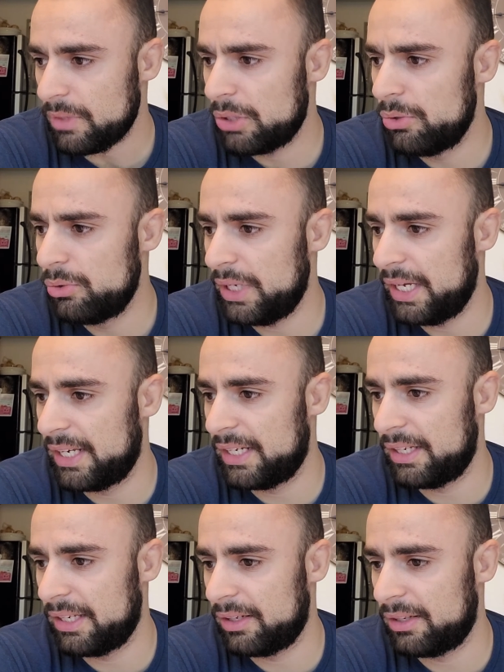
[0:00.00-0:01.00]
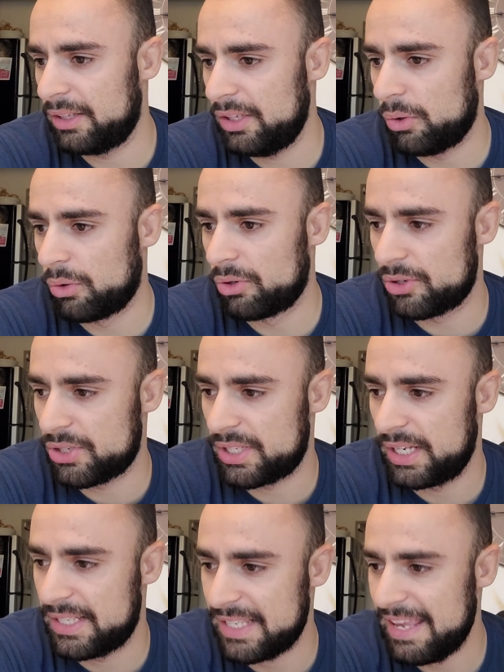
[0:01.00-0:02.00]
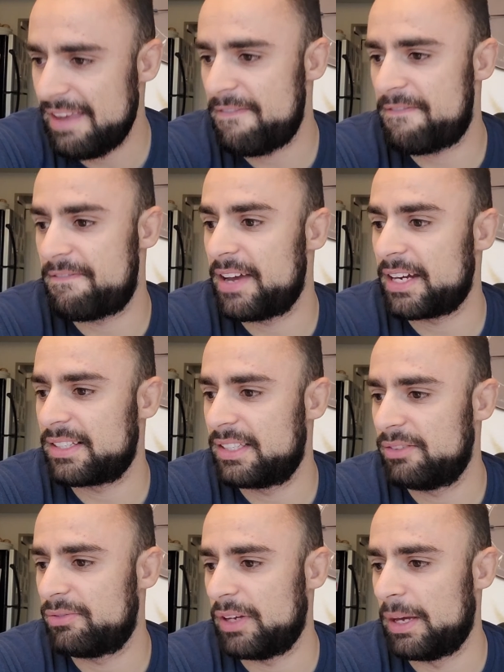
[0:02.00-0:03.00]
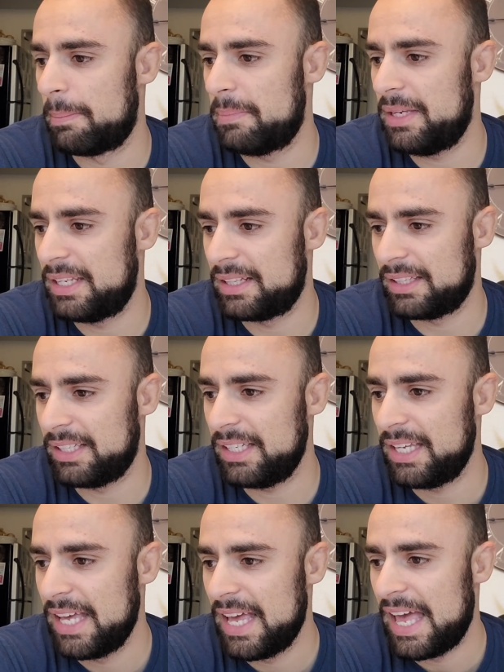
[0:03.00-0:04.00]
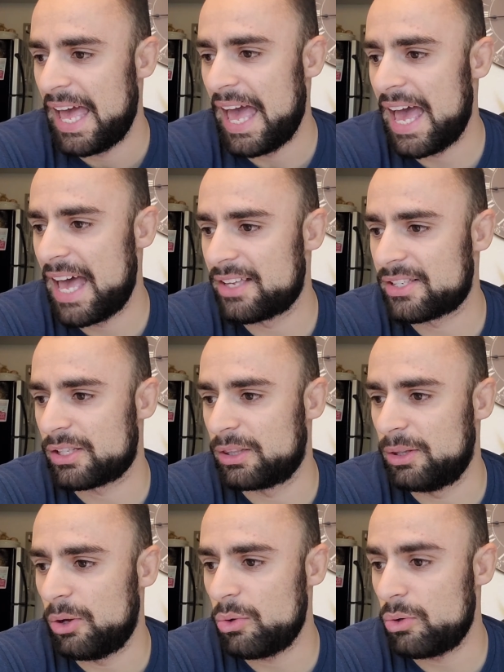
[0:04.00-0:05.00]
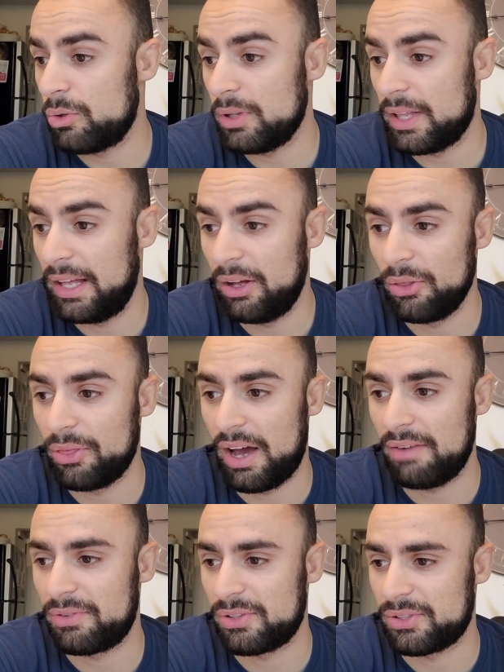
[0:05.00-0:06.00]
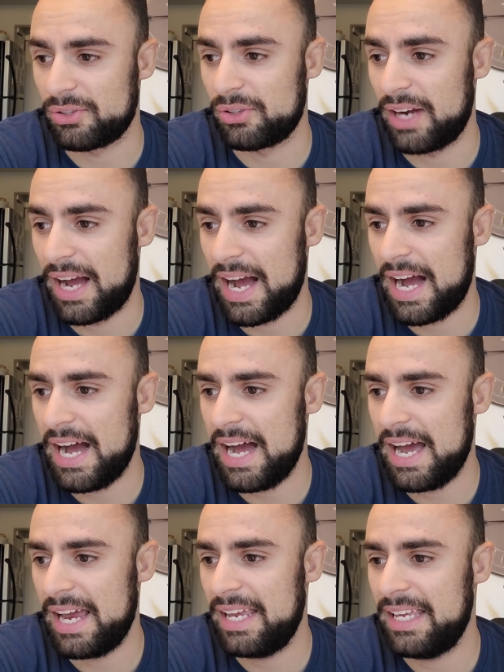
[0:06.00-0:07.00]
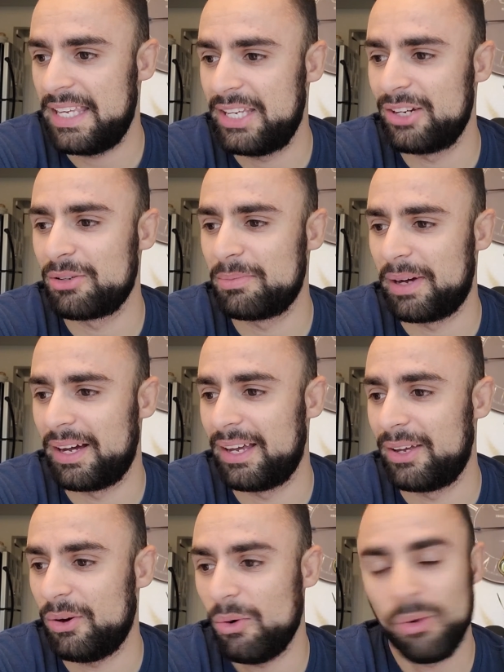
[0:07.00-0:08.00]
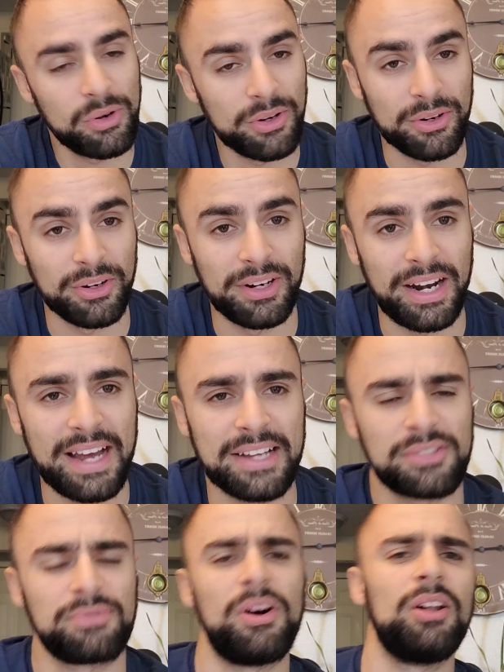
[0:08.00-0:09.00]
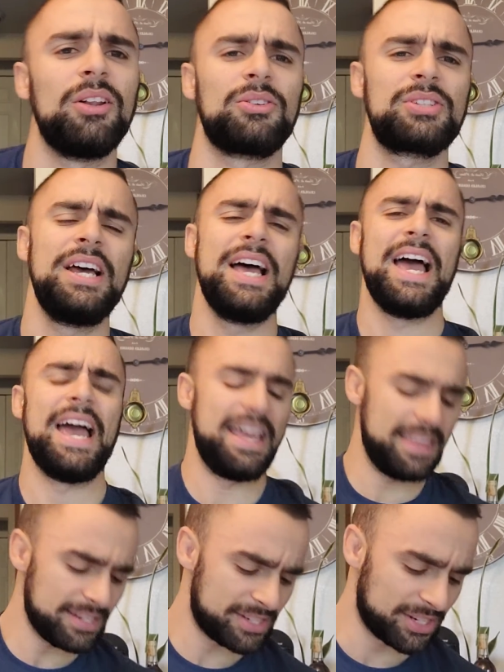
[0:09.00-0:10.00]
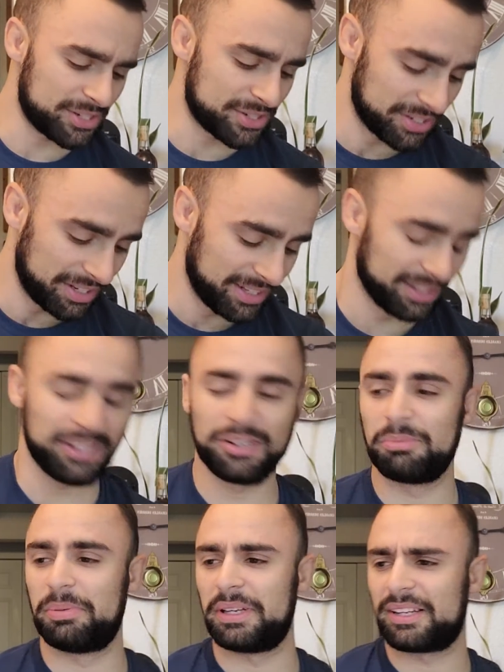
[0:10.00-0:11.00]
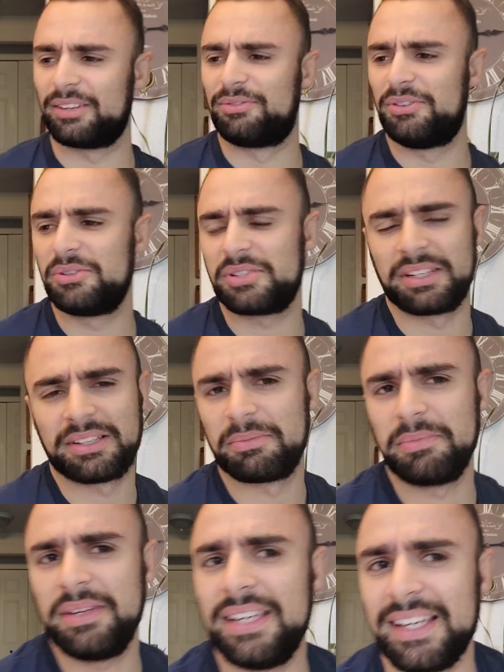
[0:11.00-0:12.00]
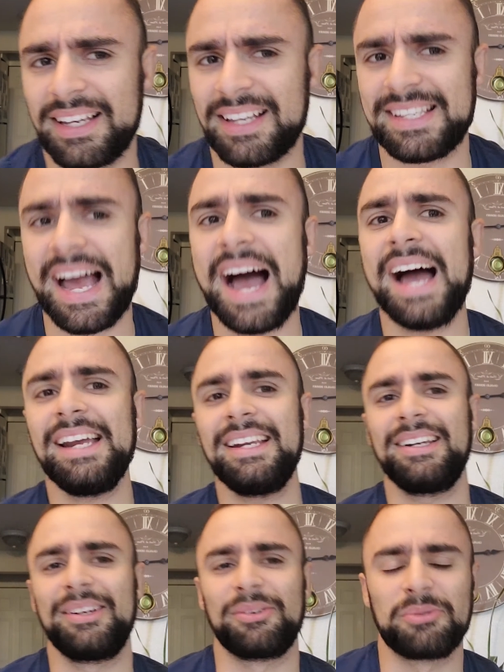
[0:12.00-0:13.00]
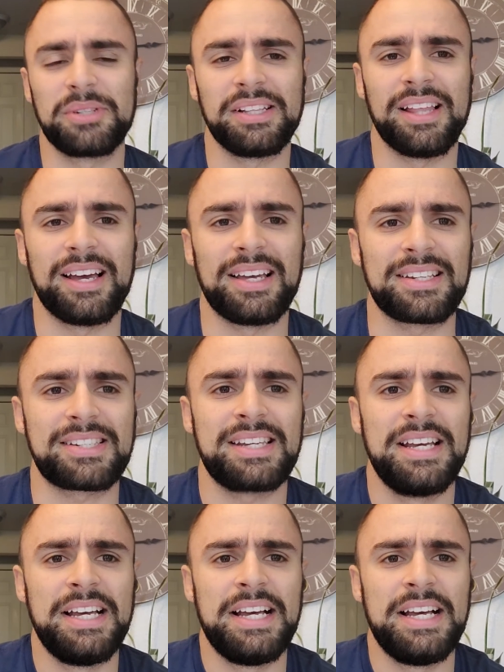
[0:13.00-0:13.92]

who in the order states, effective immediately, as local health officer, I hereby order as follows. And this is a little bit confusing to me because I didn't realize